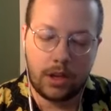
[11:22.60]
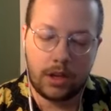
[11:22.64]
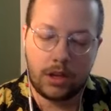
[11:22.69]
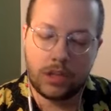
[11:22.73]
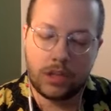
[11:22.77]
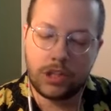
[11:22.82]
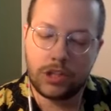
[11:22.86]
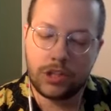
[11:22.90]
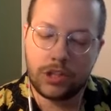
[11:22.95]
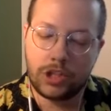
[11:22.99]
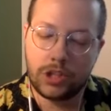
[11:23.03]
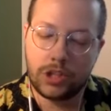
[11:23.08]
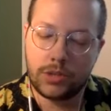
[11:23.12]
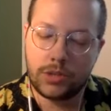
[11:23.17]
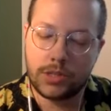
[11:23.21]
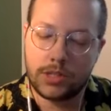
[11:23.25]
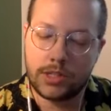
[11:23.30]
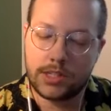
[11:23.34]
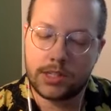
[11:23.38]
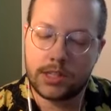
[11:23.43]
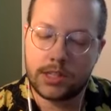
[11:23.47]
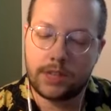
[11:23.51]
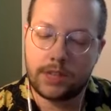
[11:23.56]
until she was
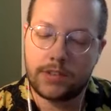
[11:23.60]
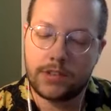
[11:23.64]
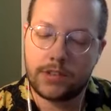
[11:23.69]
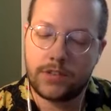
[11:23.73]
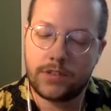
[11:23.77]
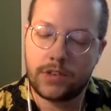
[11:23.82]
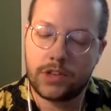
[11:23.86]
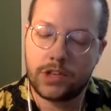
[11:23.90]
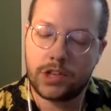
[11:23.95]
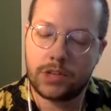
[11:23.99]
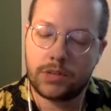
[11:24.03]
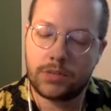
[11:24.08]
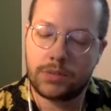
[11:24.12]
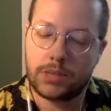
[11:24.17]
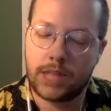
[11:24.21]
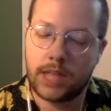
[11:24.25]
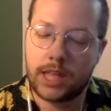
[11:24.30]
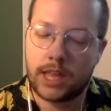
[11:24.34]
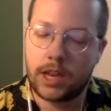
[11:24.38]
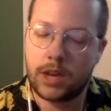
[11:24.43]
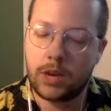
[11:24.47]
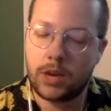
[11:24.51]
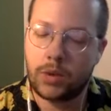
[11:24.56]
a self sufficient
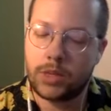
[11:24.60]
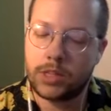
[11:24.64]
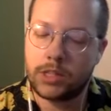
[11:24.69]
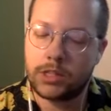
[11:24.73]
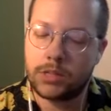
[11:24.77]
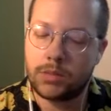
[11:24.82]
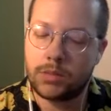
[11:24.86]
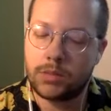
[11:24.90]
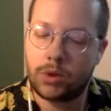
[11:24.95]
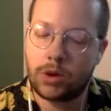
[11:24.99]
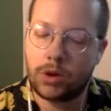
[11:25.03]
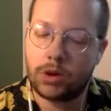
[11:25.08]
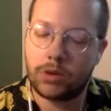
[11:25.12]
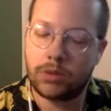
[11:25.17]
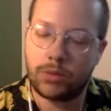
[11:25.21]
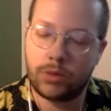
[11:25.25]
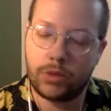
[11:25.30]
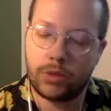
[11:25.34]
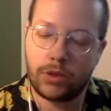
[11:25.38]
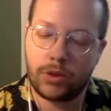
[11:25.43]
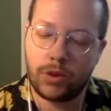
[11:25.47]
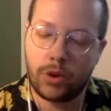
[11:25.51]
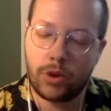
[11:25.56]
planet once more
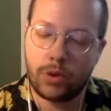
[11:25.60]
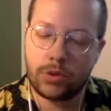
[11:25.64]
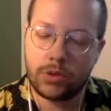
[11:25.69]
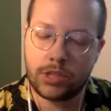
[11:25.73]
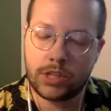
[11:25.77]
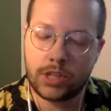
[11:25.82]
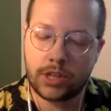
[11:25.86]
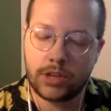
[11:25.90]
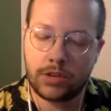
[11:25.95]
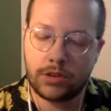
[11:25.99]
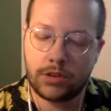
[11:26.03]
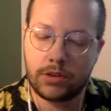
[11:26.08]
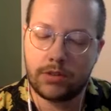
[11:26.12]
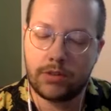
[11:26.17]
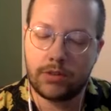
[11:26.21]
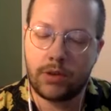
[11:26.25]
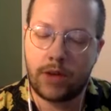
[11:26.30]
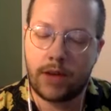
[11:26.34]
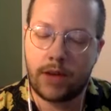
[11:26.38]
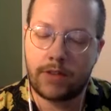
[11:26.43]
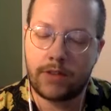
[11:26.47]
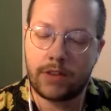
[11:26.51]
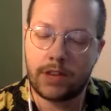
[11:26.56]
with her own center of
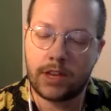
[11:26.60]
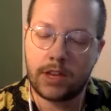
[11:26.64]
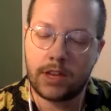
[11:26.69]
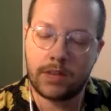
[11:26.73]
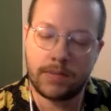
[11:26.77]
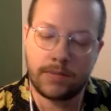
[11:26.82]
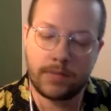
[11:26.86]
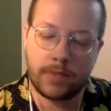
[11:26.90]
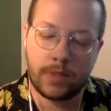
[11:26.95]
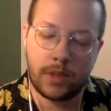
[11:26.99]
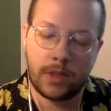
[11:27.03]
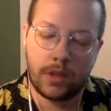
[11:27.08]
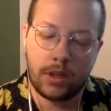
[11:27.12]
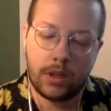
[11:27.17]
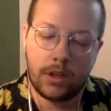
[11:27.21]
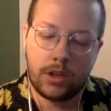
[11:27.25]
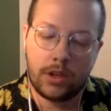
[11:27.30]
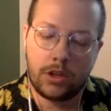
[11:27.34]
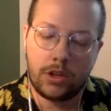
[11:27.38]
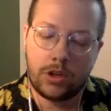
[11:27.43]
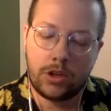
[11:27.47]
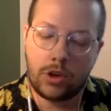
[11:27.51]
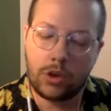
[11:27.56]
gravity,
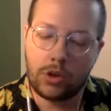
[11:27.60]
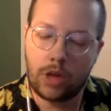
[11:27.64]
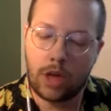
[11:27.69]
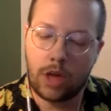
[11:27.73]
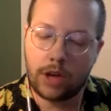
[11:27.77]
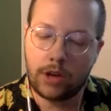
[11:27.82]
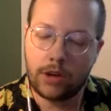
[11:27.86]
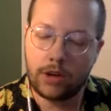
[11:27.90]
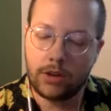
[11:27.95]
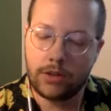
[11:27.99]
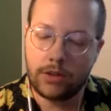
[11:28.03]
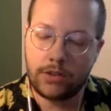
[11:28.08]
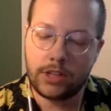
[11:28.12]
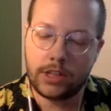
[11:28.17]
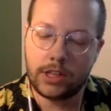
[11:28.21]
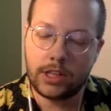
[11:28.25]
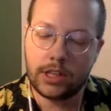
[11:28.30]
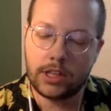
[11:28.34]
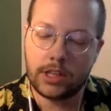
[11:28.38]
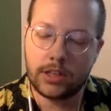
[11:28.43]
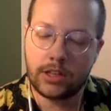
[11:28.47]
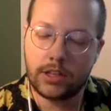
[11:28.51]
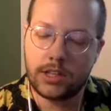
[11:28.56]
no longer
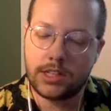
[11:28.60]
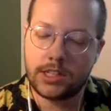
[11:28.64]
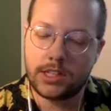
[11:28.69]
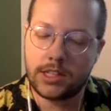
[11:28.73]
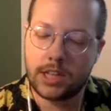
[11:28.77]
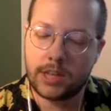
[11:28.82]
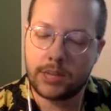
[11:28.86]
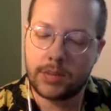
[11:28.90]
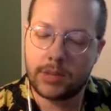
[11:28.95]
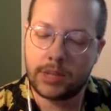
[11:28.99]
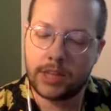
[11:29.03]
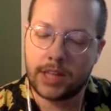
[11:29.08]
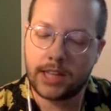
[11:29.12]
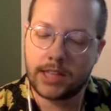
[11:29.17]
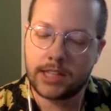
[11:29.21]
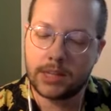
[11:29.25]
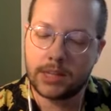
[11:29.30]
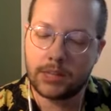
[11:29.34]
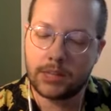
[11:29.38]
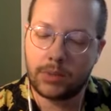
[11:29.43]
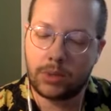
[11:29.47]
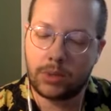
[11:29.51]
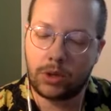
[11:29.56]
feeling the
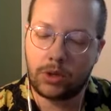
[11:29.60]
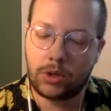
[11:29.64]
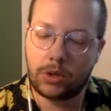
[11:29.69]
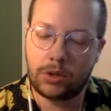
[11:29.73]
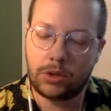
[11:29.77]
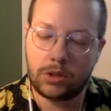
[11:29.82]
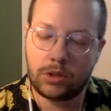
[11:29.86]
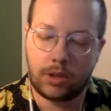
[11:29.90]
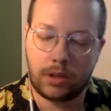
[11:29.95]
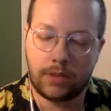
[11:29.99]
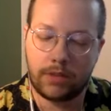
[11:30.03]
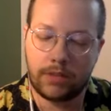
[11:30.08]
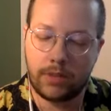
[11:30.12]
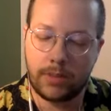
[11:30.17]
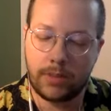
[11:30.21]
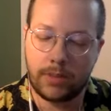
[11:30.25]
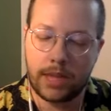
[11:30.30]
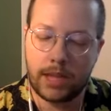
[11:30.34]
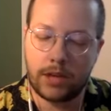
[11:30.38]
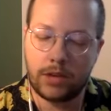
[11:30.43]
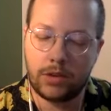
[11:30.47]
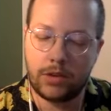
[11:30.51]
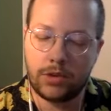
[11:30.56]
destabilizing pull of the
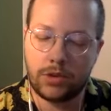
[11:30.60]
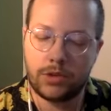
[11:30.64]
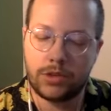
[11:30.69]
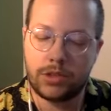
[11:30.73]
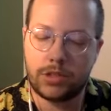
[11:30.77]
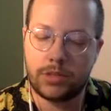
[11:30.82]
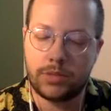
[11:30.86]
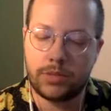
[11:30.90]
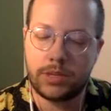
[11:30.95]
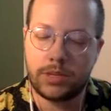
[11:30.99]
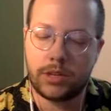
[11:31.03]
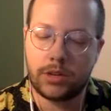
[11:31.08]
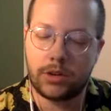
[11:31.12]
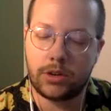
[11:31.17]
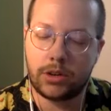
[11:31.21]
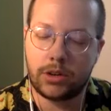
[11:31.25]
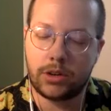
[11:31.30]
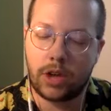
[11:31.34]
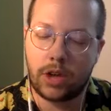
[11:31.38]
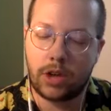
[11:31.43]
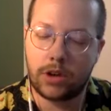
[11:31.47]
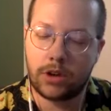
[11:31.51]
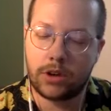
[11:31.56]
man who used to be her
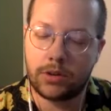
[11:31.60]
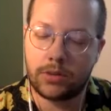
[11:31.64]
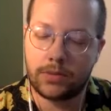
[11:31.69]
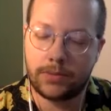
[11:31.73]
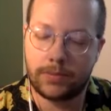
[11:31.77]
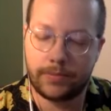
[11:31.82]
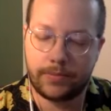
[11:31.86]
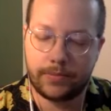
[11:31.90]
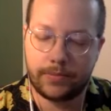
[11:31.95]
daughter.